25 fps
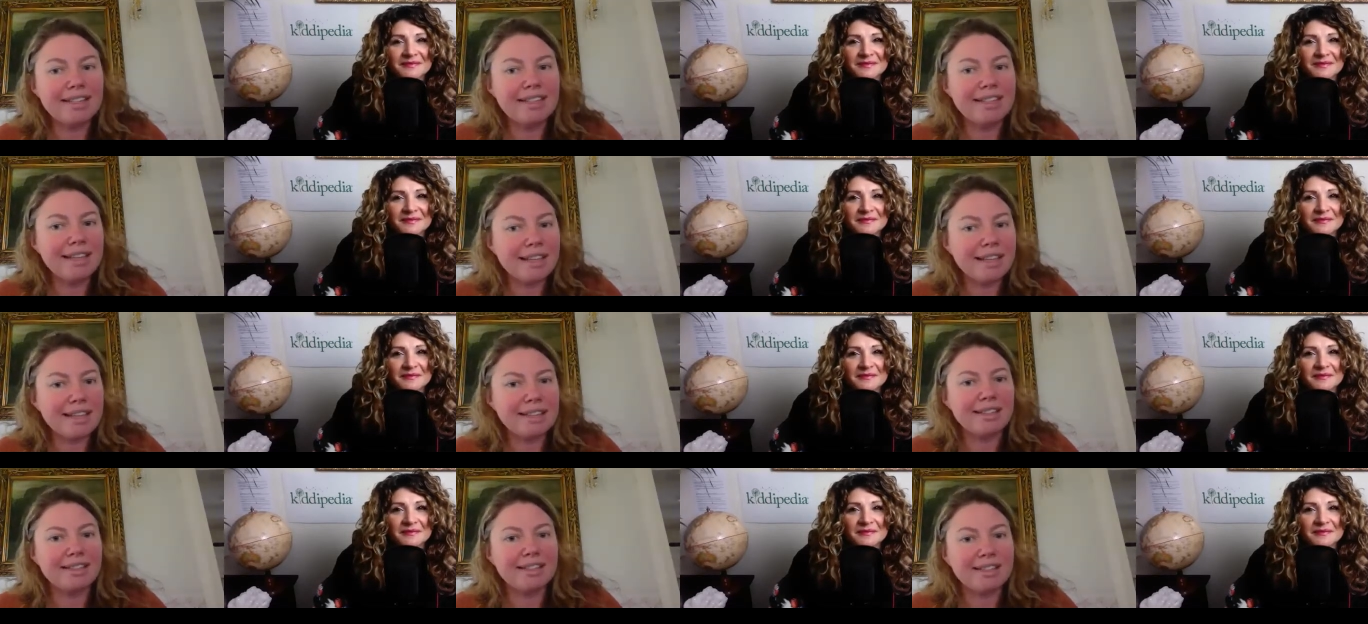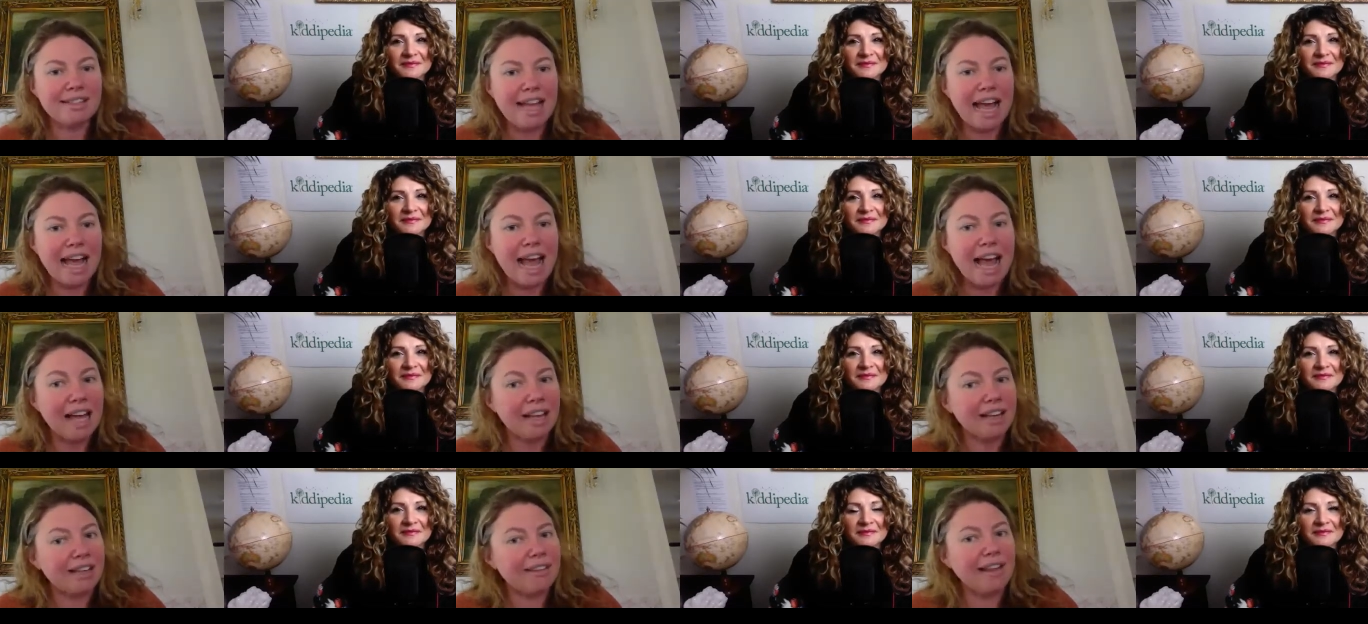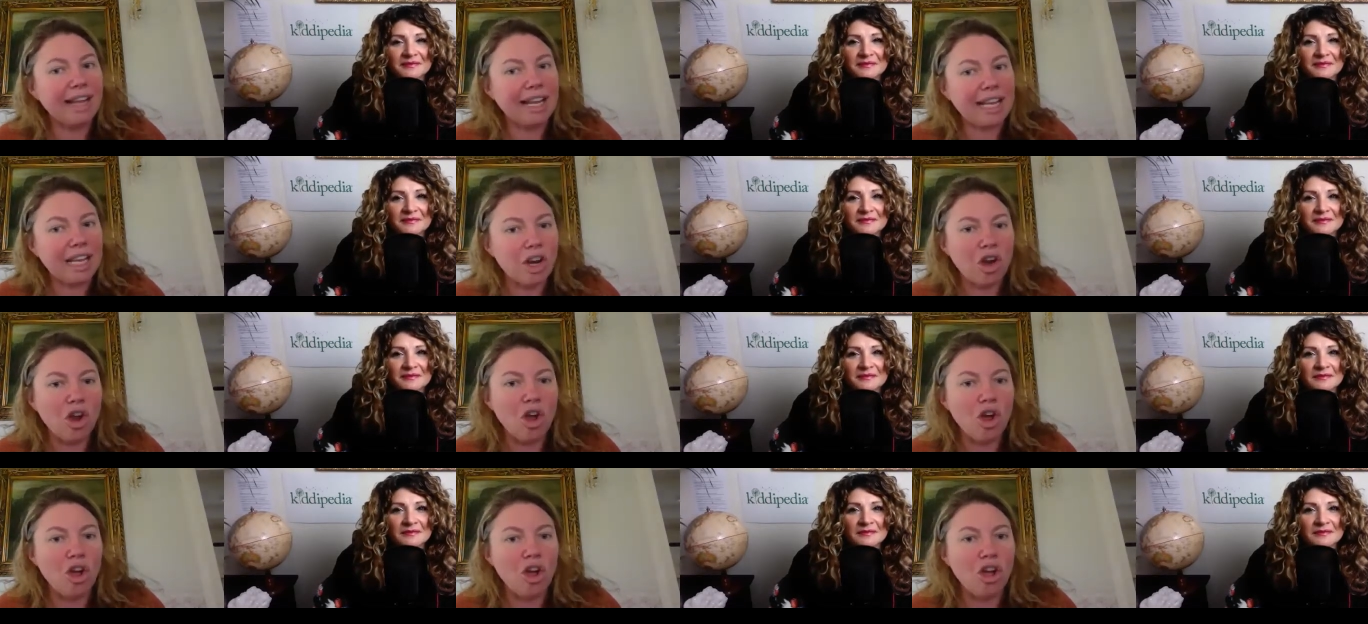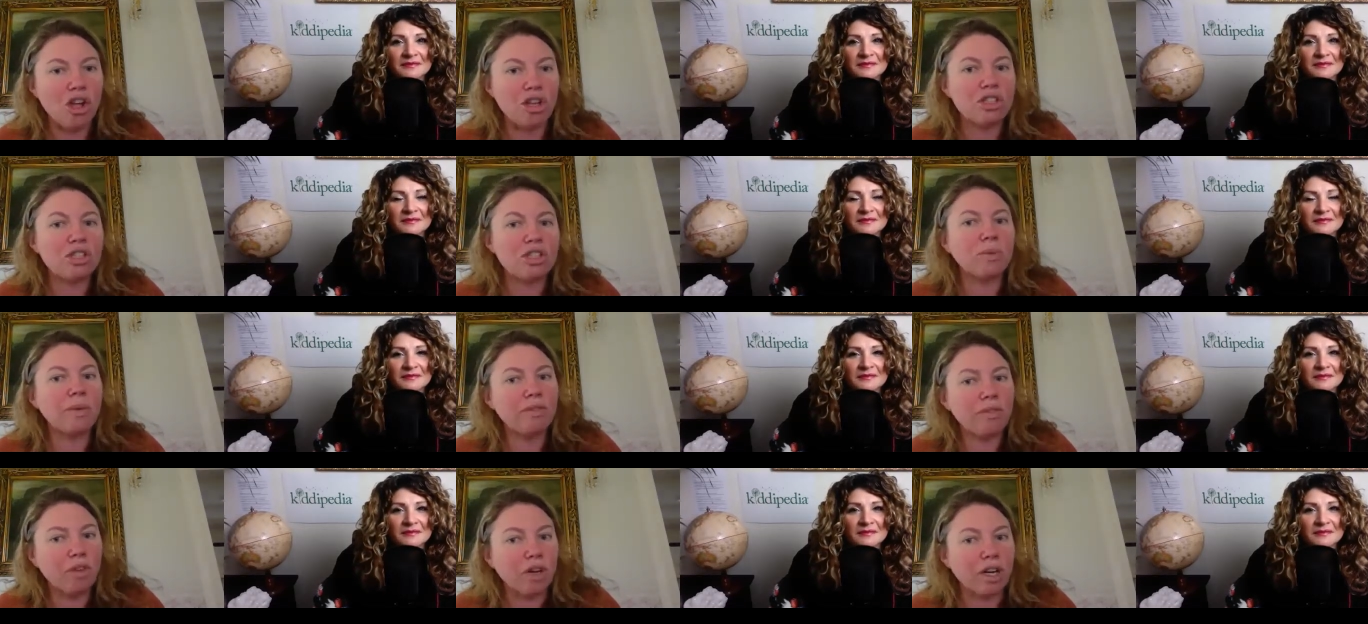Speaker 1: sick and sad and they can hurt.
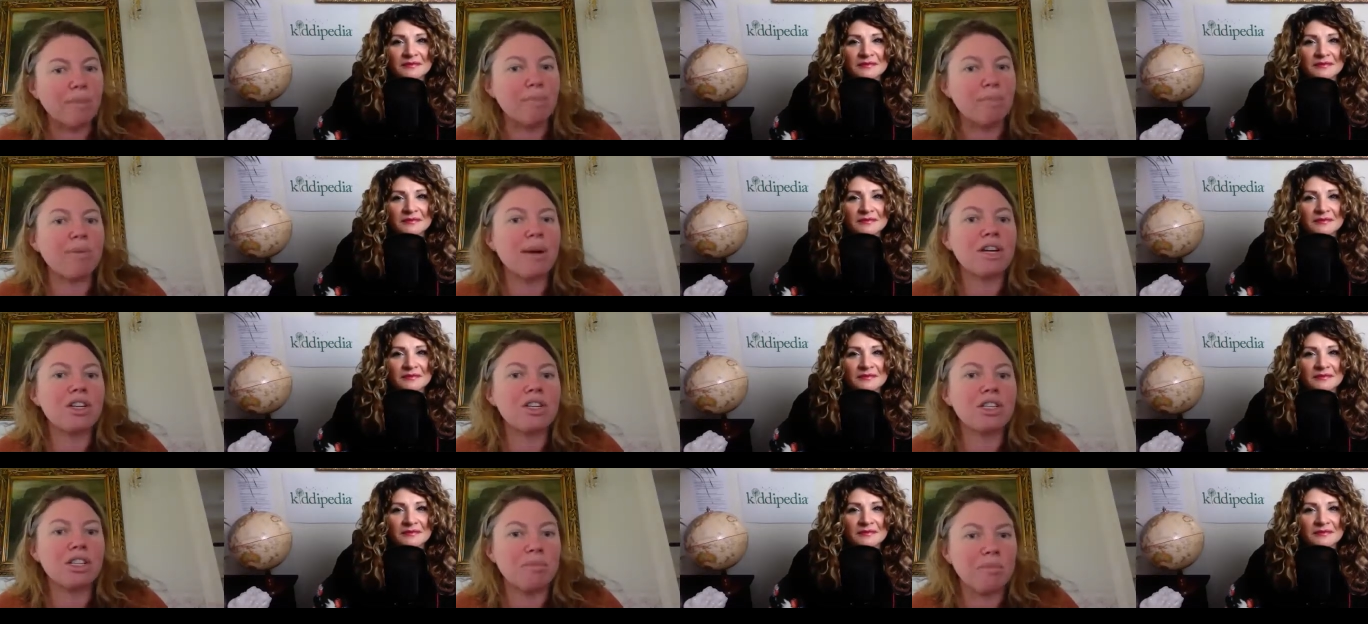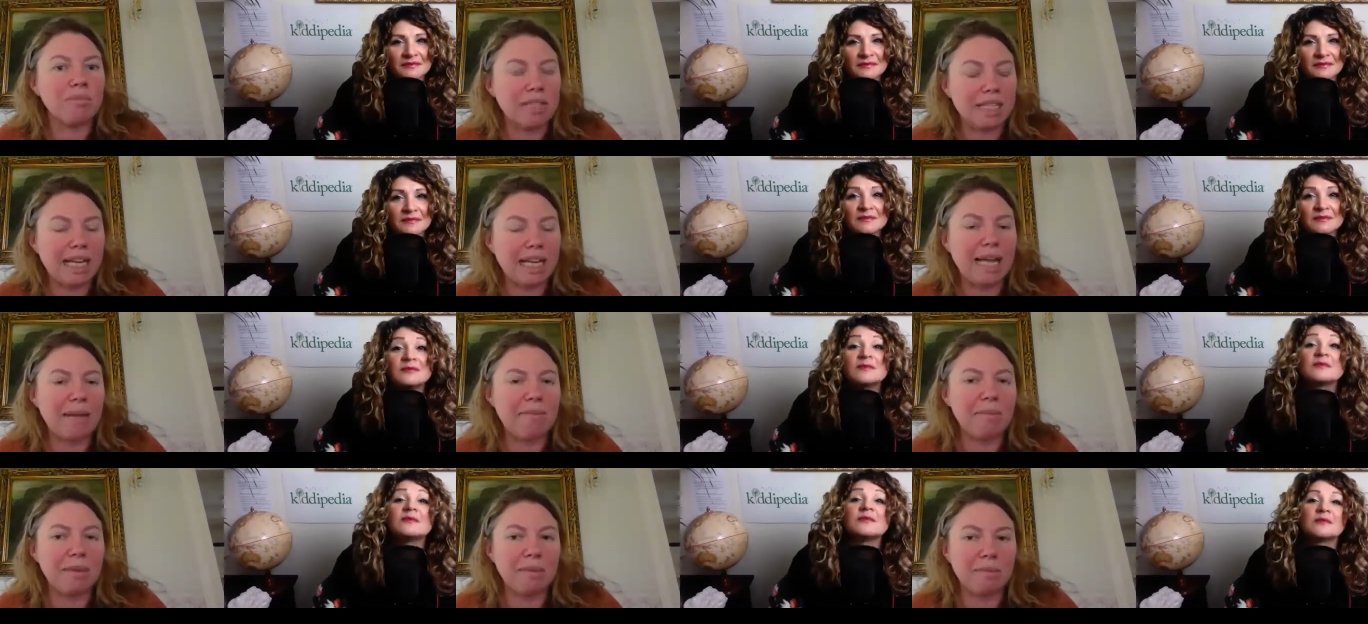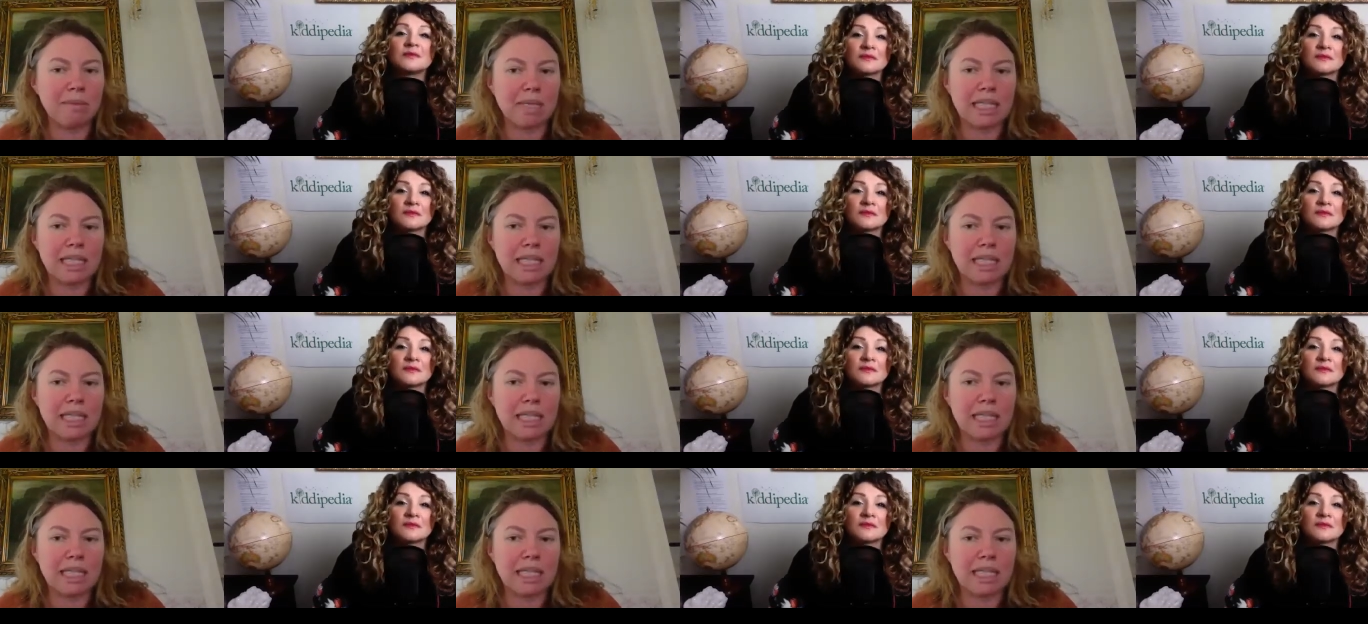So we've got to brush them to keep them